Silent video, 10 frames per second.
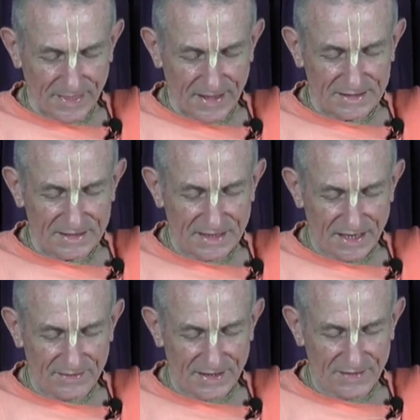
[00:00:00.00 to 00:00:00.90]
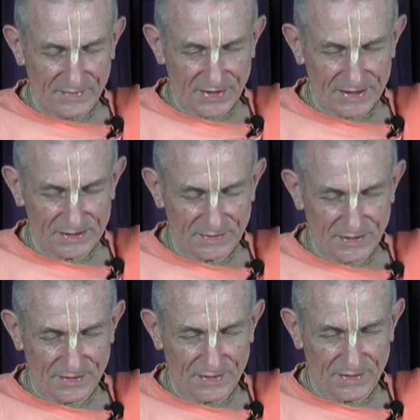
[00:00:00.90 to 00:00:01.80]
This is how we can preach
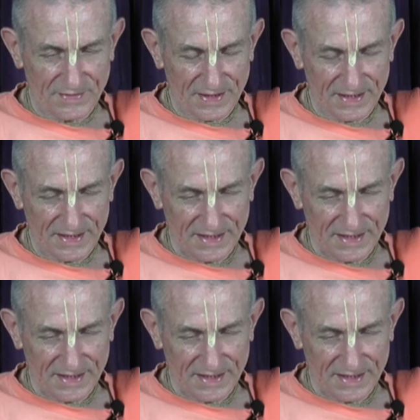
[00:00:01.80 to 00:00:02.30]
more and more, by